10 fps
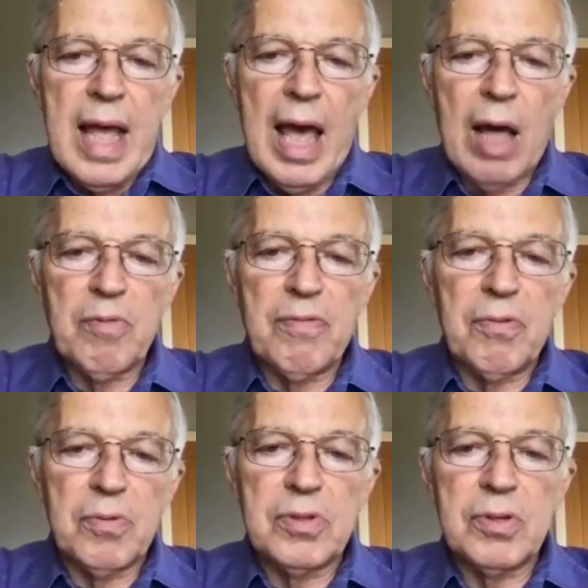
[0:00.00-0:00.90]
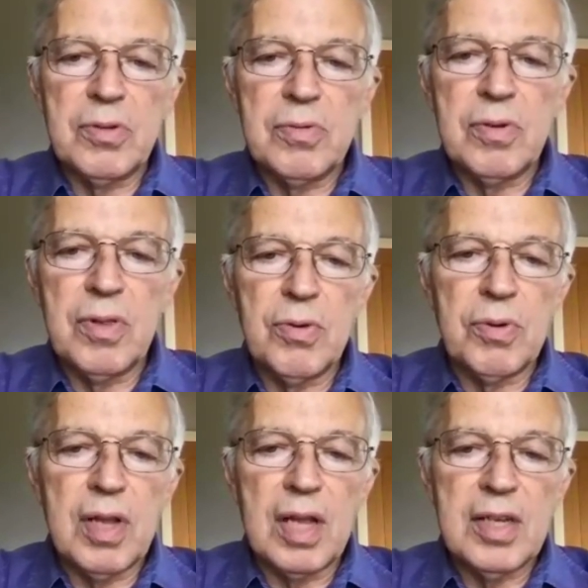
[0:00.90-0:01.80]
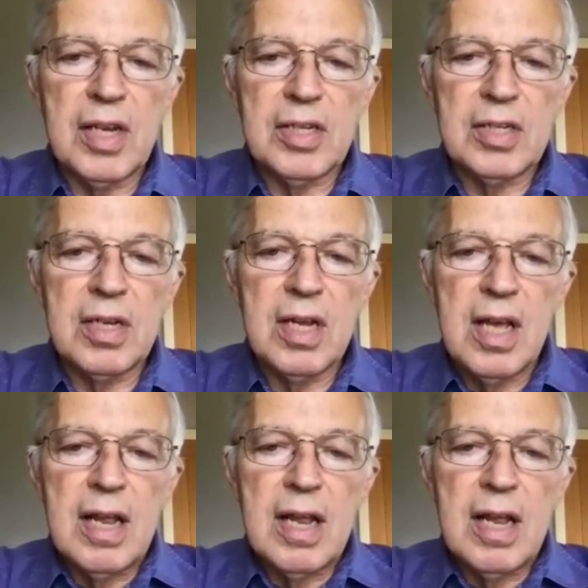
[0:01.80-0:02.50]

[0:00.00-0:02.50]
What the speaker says: helpful to organisation